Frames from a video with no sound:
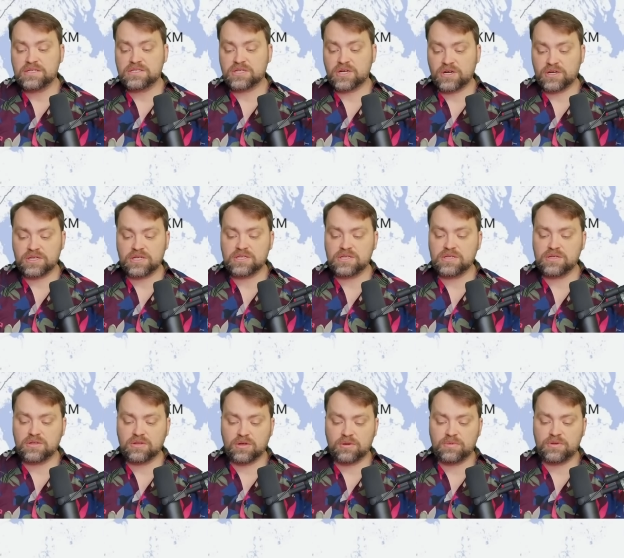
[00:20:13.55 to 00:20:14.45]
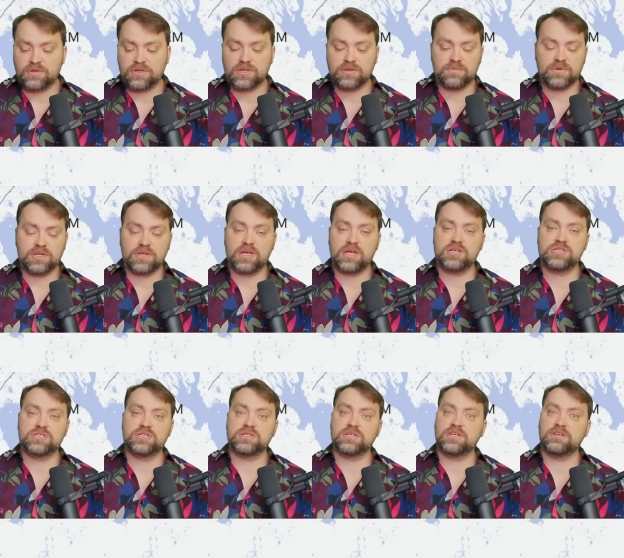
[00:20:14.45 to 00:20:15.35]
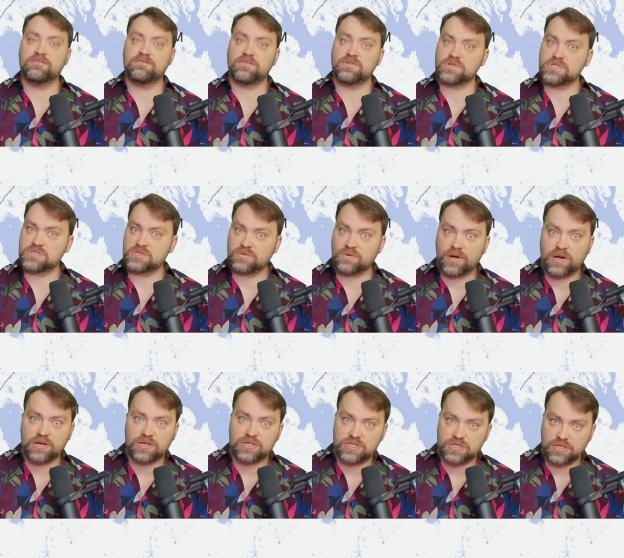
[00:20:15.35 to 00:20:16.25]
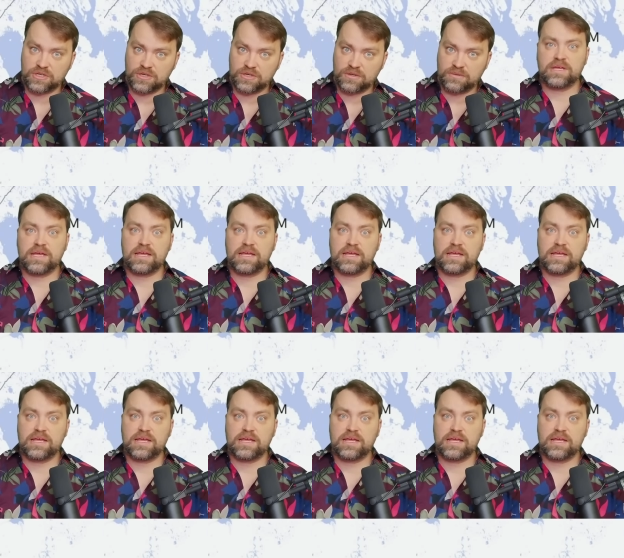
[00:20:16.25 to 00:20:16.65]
targeting global communication infrastructure.